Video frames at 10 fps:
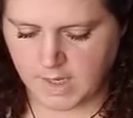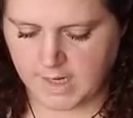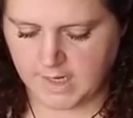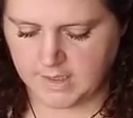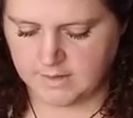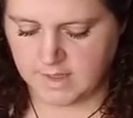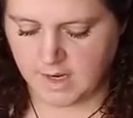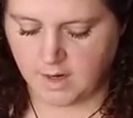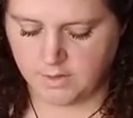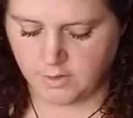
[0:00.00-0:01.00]
And
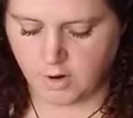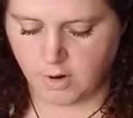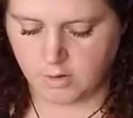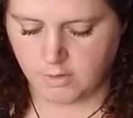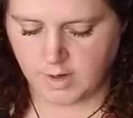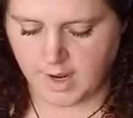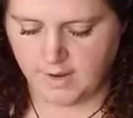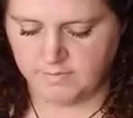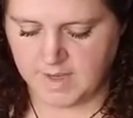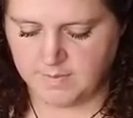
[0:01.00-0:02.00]
they either are or
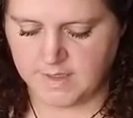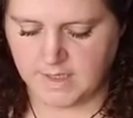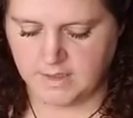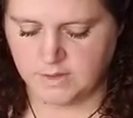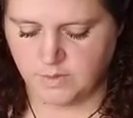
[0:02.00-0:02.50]
have maybe getting